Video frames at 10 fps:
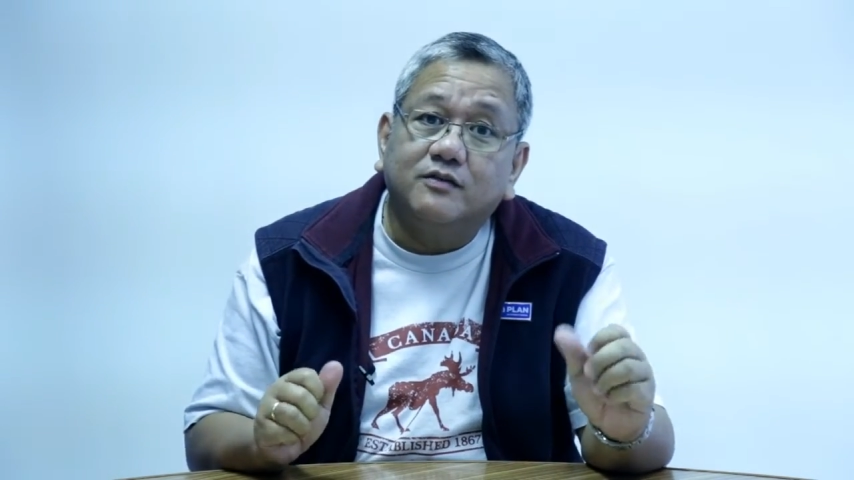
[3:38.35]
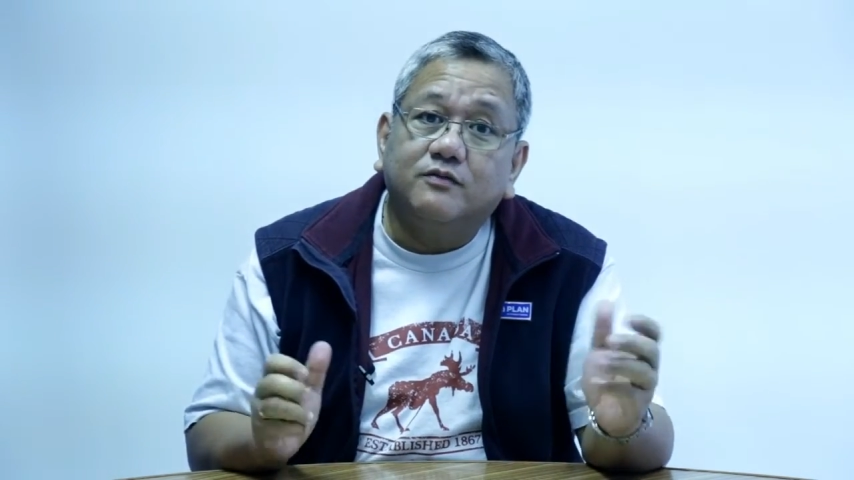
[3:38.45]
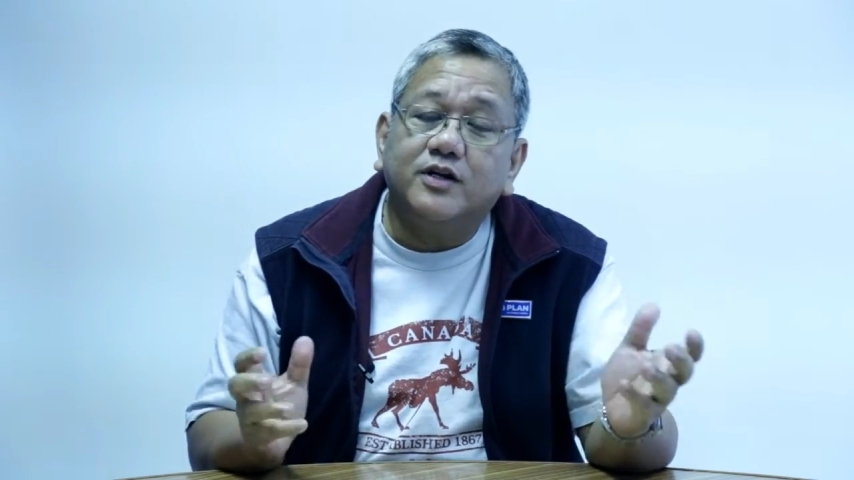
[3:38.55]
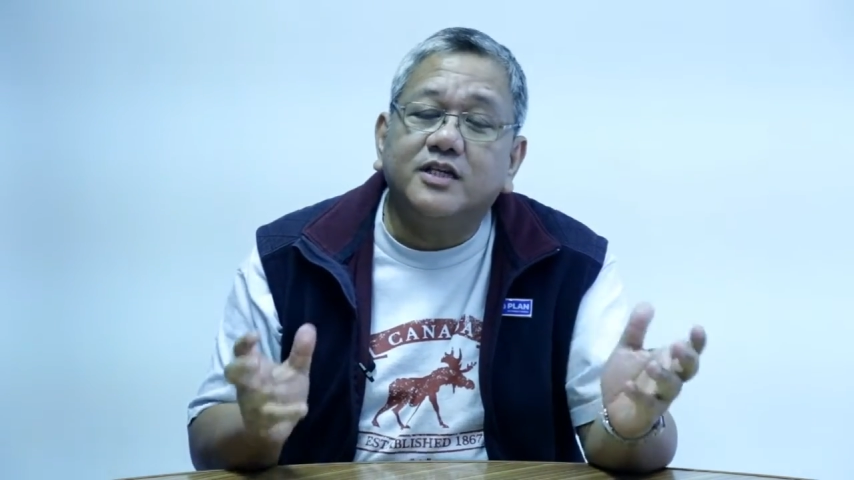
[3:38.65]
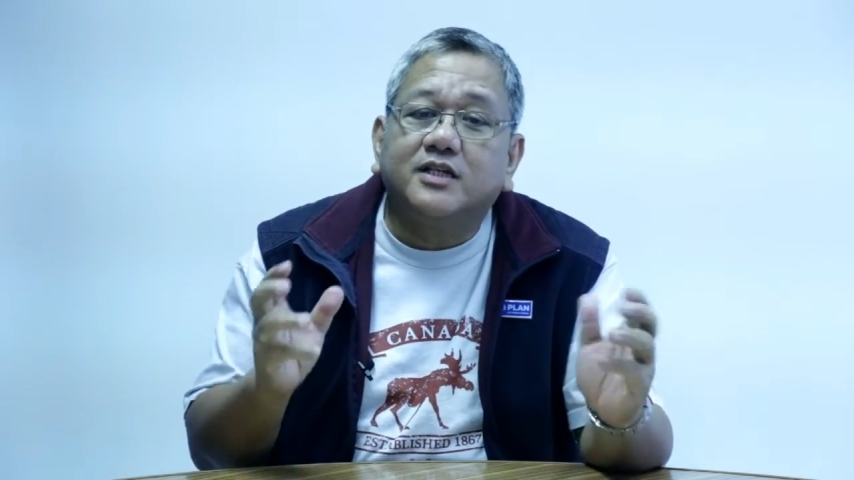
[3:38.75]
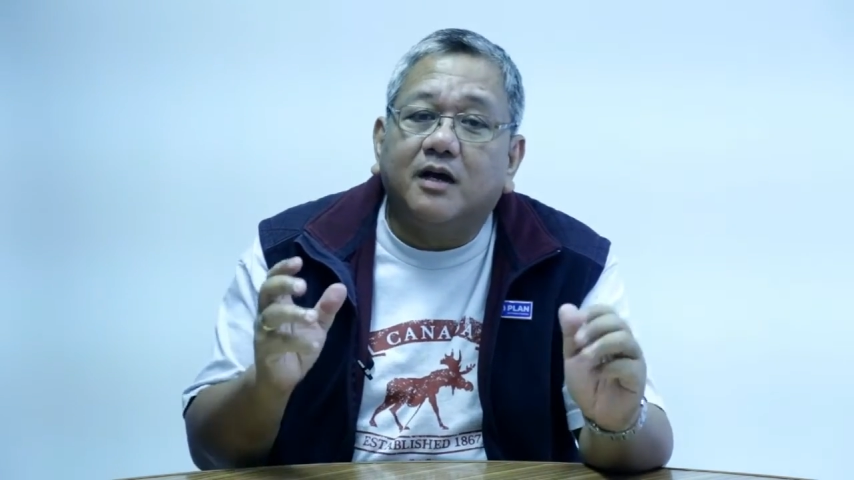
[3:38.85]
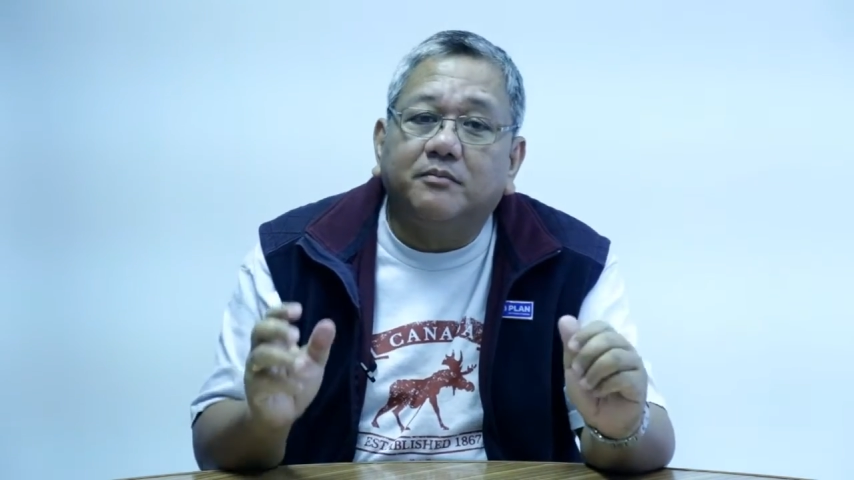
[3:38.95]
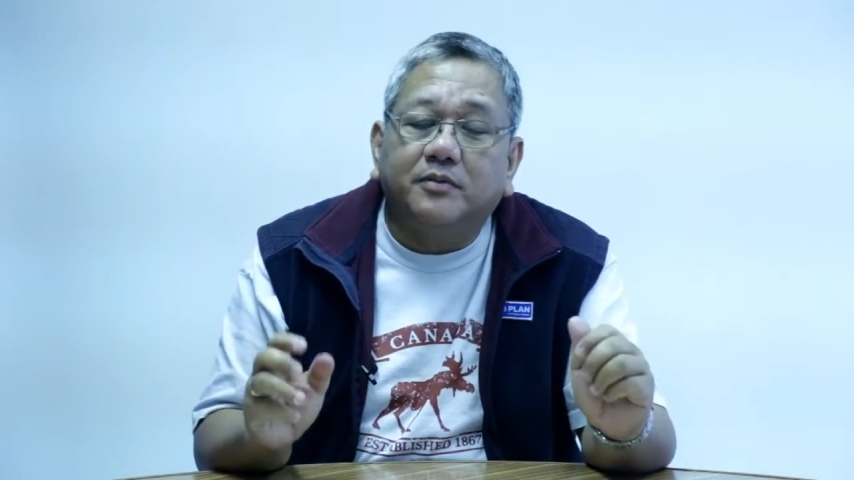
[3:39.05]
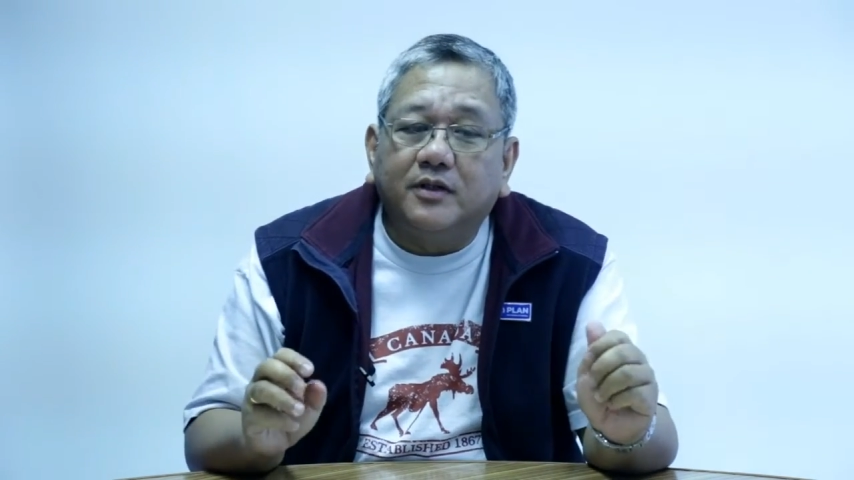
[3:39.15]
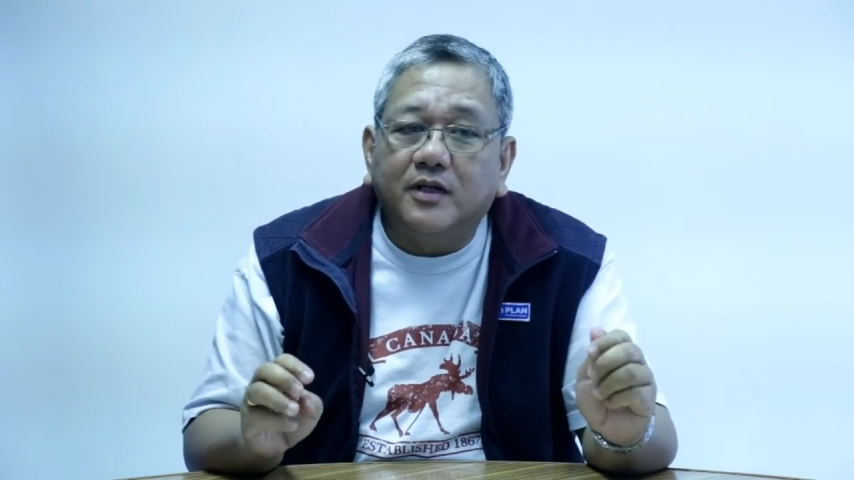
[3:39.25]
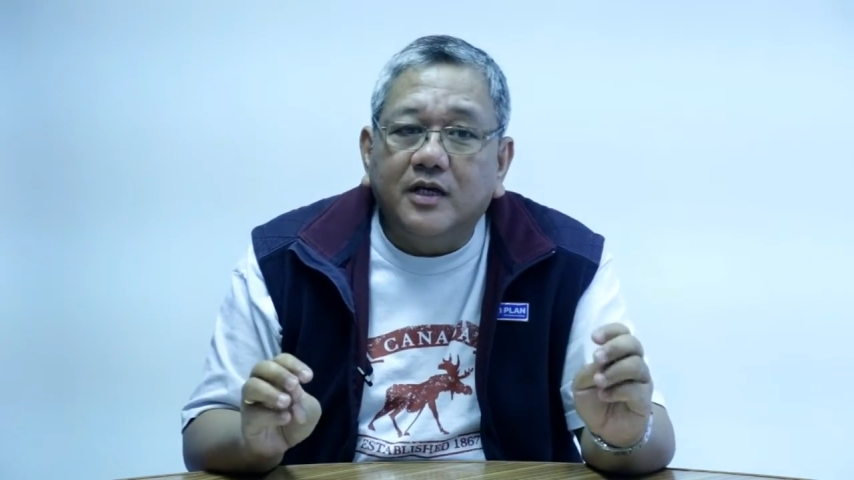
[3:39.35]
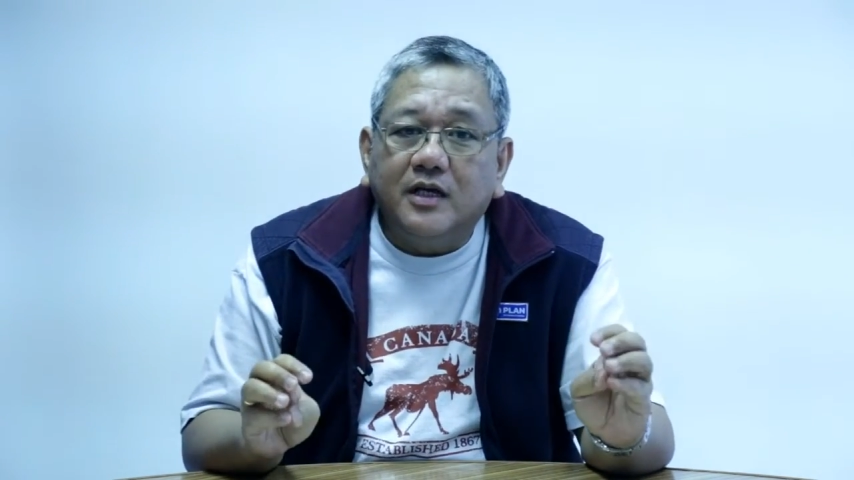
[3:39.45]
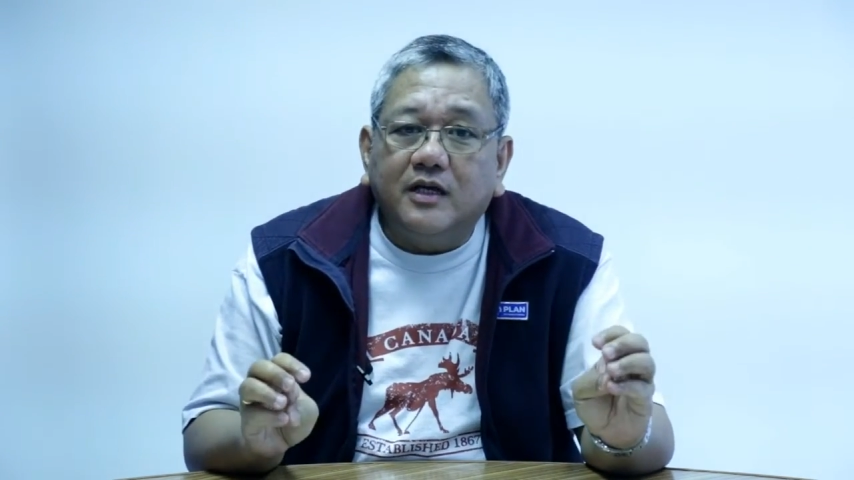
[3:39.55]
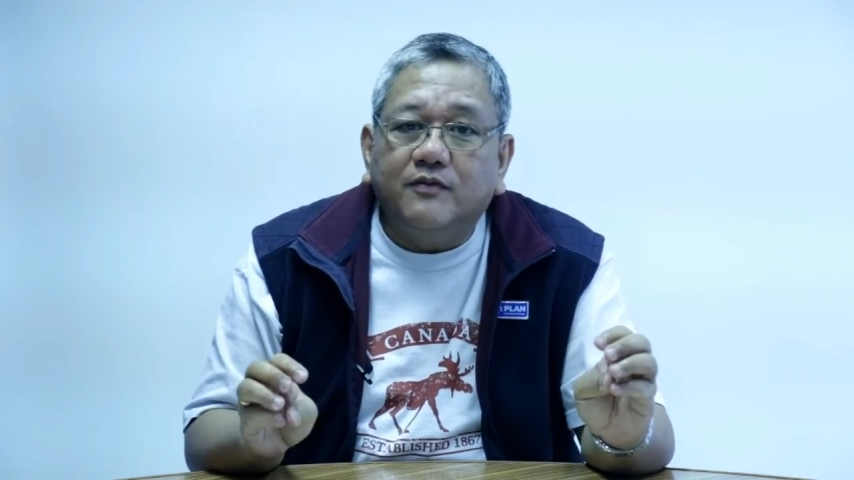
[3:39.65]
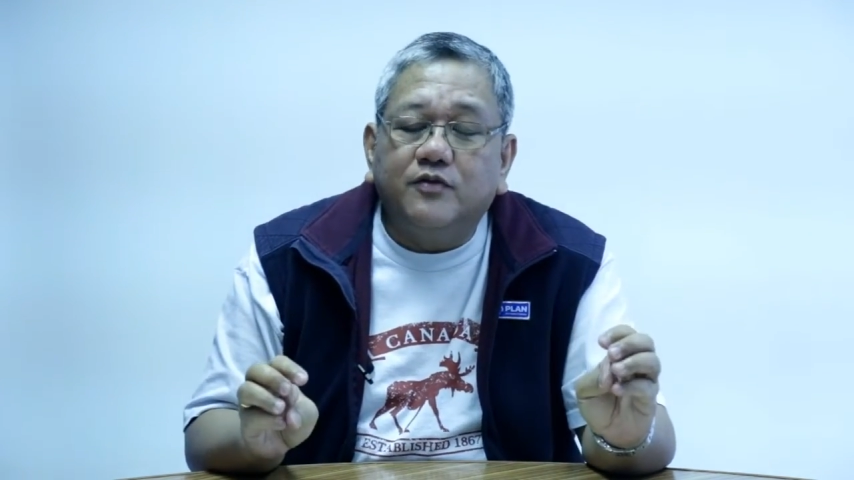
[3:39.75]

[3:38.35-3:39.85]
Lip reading: For example, if